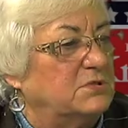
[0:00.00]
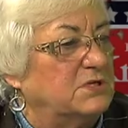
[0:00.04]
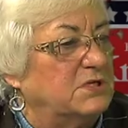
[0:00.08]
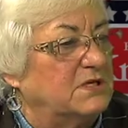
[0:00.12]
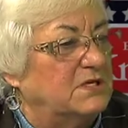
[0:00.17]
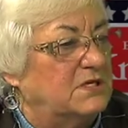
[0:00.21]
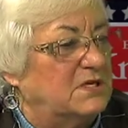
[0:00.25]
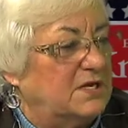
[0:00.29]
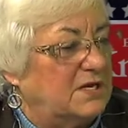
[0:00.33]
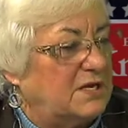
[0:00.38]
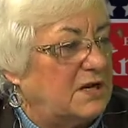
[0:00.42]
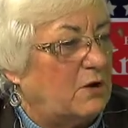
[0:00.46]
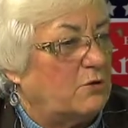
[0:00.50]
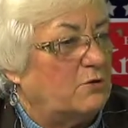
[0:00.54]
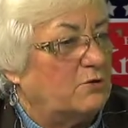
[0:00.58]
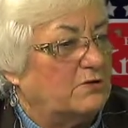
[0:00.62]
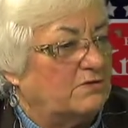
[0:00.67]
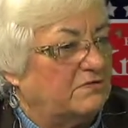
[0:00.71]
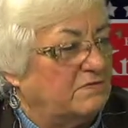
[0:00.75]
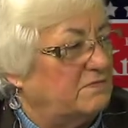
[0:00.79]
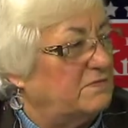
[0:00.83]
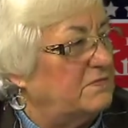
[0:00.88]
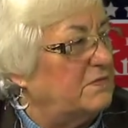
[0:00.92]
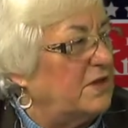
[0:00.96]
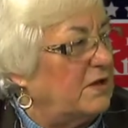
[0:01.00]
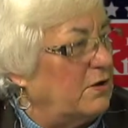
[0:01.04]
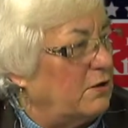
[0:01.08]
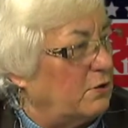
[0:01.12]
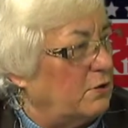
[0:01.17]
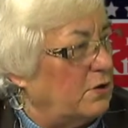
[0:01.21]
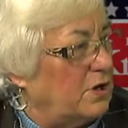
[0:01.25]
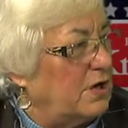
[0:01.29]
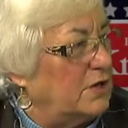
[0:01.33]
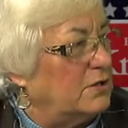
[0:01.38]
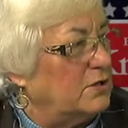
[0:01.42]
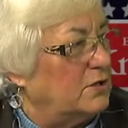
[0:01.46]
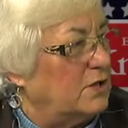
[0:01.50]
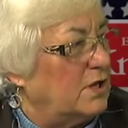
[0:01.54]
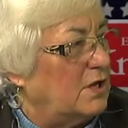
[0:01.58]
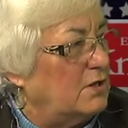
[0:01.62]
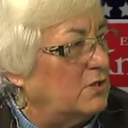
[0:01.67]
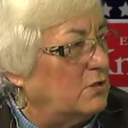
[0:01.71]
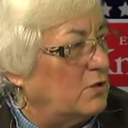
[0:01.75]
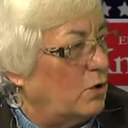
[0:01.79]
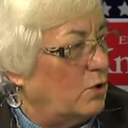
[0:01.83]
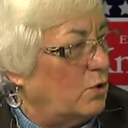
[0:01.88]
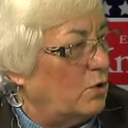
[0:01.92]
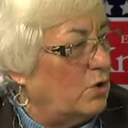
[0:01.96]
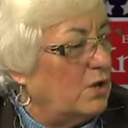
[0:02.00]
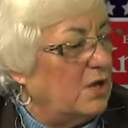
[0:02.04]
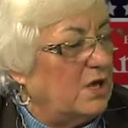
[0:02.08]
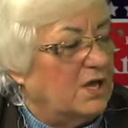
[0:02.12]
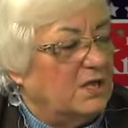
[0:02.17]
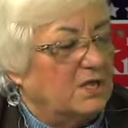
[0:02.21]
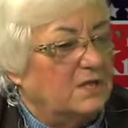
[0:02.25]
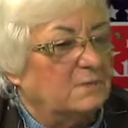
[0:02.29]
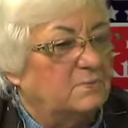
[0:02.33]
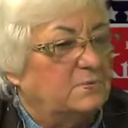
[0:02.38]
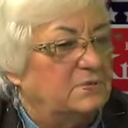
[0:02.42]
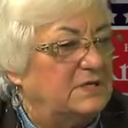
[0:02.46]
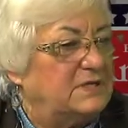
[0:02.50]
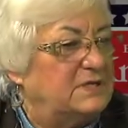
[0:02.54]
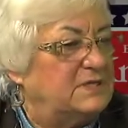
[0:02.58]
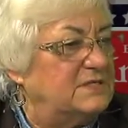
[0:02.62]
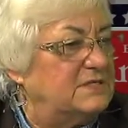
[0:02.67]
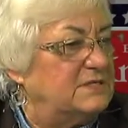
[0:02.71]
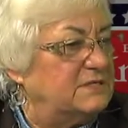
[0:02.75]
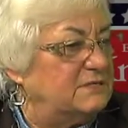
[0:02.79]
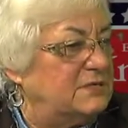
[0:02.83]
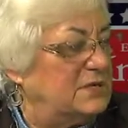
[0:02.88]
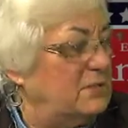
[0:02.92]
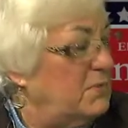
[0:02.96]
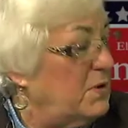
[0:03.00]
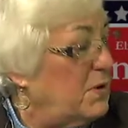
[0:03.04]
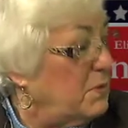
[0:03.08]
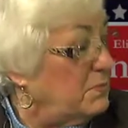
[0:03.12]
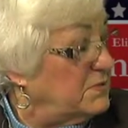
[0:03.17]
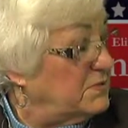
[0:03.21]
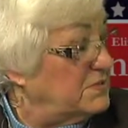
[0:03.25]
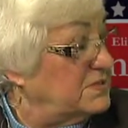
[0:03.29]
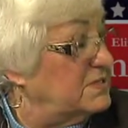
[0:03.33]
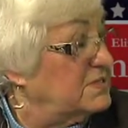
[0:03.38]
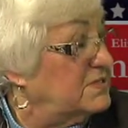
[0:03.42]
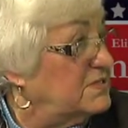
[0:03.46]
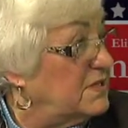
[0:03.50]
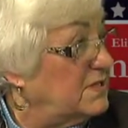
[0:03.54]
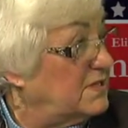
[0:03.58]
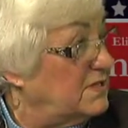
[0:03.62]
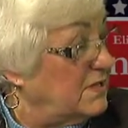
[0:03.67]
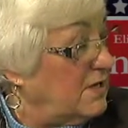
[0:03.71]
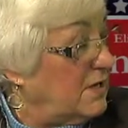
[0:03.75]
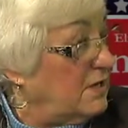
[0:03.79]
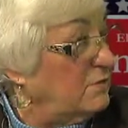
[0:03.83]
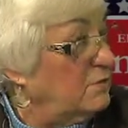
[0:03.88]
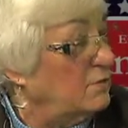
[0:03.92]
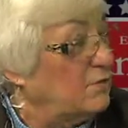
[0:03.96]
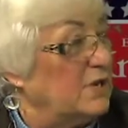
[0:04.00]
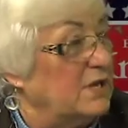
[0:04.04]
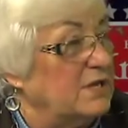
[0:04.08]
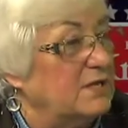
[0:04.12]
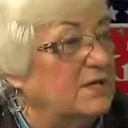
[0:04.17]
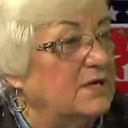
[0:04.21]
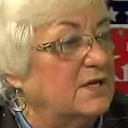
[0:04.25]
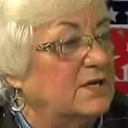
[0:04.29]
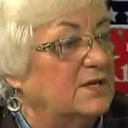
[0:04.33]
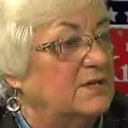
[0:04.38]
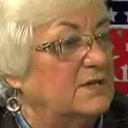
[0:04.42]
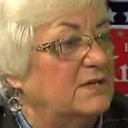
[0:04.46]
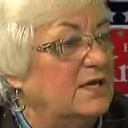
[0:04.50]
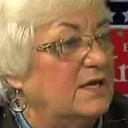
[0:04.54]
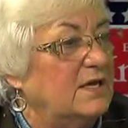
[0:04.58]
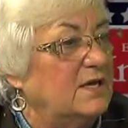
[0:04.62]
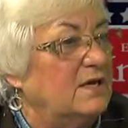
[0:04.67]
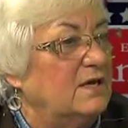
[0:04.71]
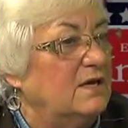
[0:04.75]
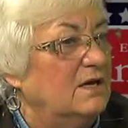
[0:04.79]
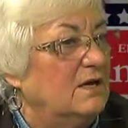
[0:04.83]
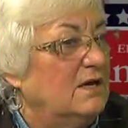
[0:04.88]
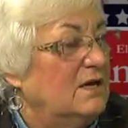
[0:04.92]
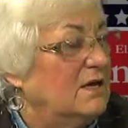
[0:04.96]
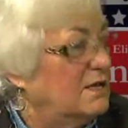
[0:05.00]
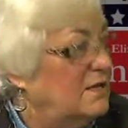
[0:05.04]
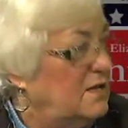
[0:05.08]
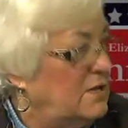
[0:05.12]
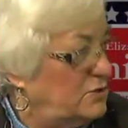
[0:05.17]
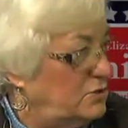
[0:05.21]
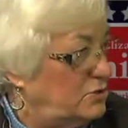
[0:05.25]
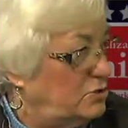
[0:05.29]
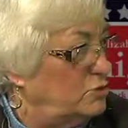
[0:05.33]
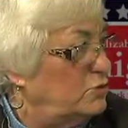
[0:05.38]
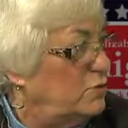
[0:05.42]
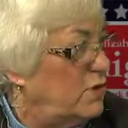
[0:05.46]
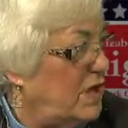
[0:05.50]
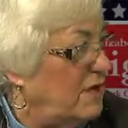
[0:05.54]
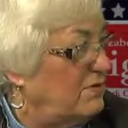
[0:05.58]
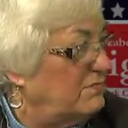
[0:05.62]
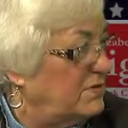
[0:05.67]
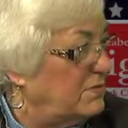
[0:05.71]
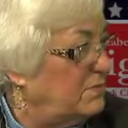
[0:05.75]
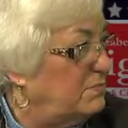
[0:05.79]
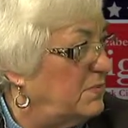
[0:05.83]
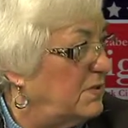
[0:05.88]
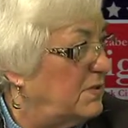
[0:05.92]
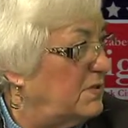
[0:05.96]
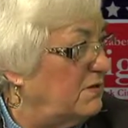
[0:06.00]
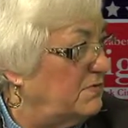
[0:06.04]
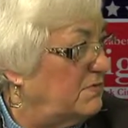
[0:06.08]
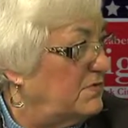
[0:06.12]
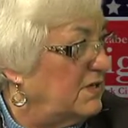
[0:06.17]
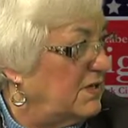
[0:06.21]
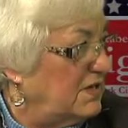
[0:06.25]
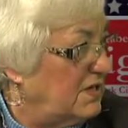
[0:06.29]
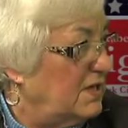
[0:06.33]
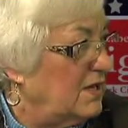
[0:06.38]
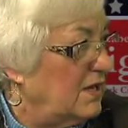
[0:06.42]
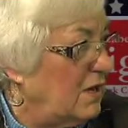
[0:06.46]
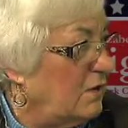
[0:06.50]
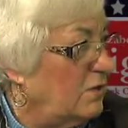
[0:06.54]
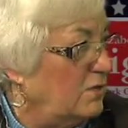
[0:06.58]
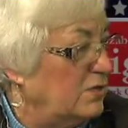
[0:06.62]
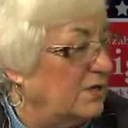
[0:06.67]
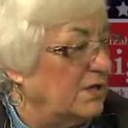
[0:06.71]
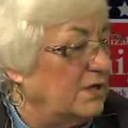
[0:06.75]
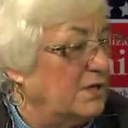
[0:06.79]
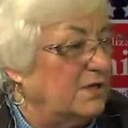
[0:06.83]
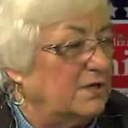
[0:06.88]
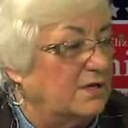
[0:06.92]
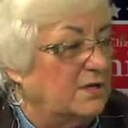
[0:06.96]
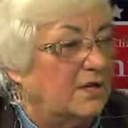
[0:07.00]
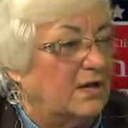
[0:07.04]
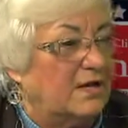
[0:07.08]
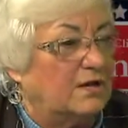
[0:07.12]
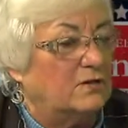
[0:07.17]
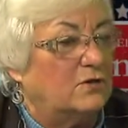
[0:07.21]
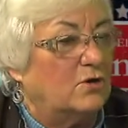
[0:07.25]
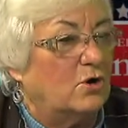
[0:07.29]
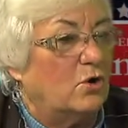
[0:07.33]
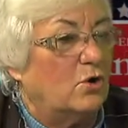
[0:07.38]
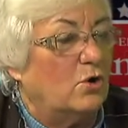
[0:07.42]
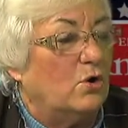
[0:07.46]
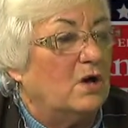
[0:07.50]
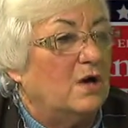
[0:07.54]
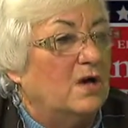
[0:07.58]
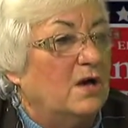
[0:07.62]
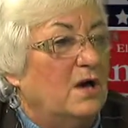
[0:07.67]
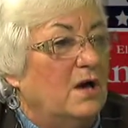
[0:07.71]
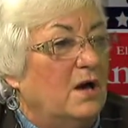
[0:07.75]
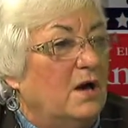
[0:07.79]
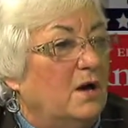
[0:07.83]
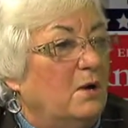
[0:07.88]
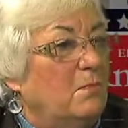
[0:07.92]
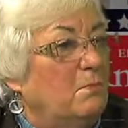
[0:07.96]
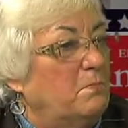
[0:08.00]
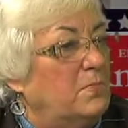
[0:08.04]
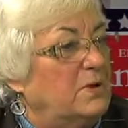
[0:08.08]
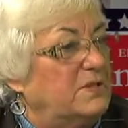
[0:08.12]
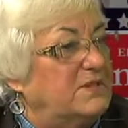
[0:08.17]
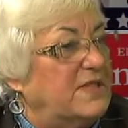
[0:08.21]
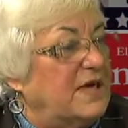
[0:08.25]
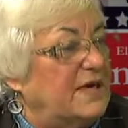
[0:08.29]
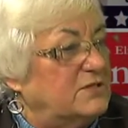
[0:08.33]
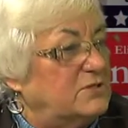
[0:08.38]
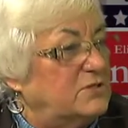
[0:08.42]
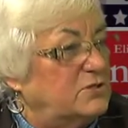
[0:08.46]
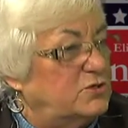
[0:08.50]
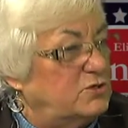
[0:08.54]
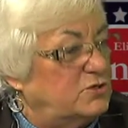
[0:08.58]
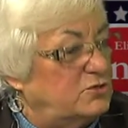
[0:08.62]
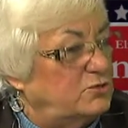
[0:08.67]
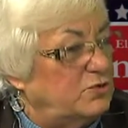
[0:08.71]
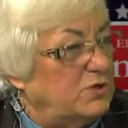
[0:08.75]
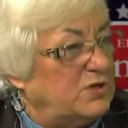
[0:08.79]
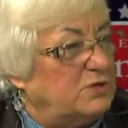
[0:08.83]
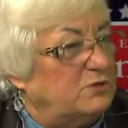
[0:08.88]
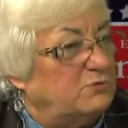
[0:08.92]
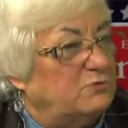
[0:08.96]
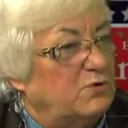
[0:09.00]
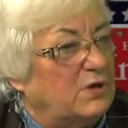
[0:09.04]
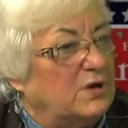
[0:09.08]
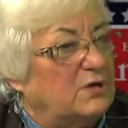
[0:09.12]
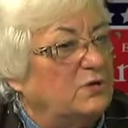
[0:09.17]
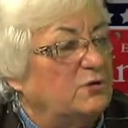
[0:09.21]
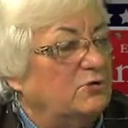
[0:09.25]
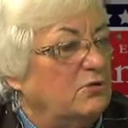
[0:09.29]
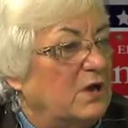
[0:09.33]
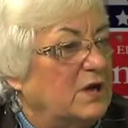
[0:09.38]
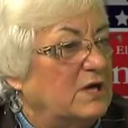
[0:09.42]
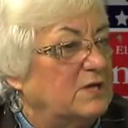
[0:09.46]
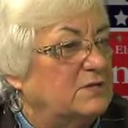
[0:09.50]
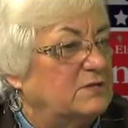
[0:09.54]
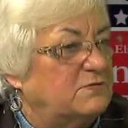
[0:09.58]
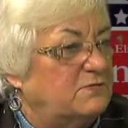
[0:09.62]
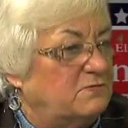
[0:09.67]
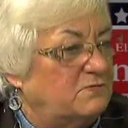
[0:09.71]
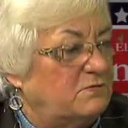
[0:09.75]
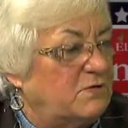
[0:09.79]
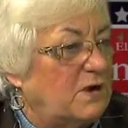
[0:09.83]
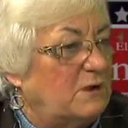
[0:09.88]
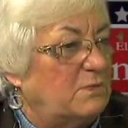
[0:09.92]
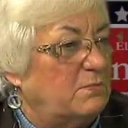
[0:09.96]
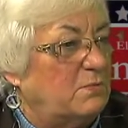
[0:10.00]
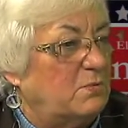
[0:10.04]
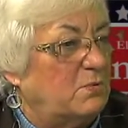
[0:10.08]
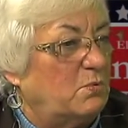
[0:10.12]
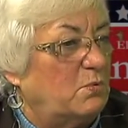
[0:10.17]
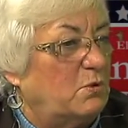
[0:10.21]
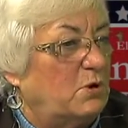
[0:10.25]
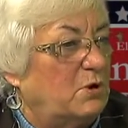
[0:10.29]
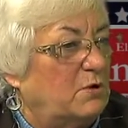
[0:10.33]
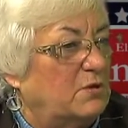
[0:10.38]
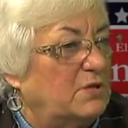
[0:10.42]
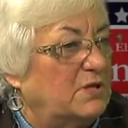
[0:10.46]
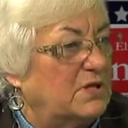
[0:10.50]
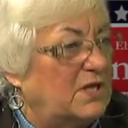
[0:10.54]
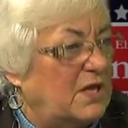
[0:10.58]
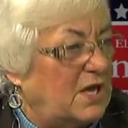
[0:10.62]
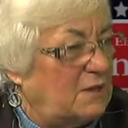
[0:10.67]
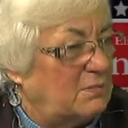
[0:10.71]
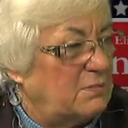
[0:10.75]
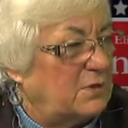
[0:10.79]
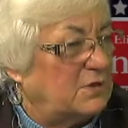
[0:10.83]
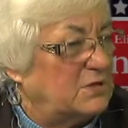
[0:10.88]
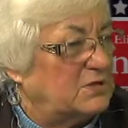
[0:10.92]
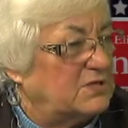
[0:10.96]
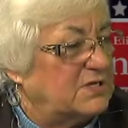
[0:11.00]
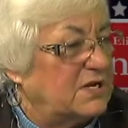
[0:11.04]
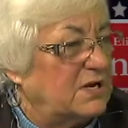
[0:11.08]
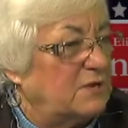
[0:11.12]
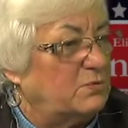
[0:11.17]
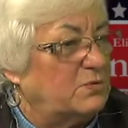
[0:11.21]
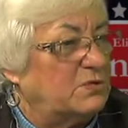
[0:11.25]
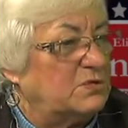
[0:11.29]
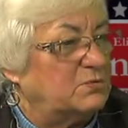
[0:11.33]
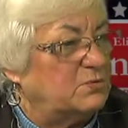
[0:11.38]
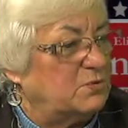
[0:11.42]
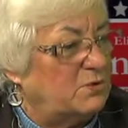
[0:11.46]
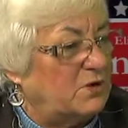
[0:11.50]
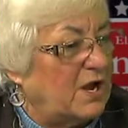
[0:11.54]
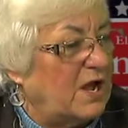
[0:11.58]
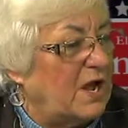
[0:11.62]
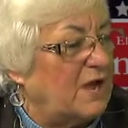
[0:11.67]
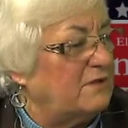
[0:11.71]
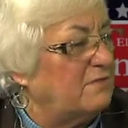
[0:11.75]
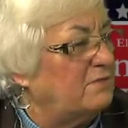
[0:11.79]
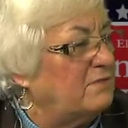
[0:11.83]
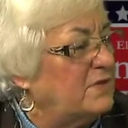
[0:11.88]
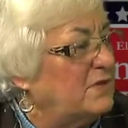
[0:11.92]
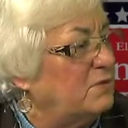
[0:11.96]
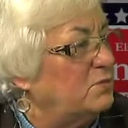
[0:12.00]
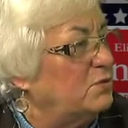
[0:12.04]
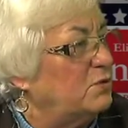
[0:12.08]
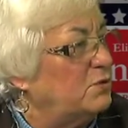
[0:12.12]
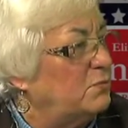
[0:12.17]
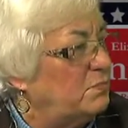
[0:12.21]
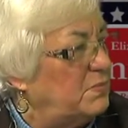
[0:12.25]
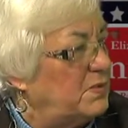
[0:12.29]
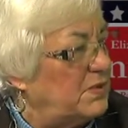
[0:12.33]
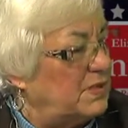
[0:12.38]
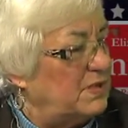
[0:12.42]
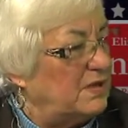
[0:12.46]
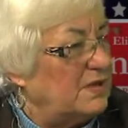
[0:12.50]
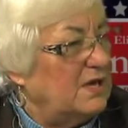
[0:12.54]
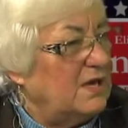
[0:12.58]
get out of there and go. The police department sits at the other end, and they too have to be able to get out and go. But that street right across from where the Kmart site was, where Hy-Vee will be,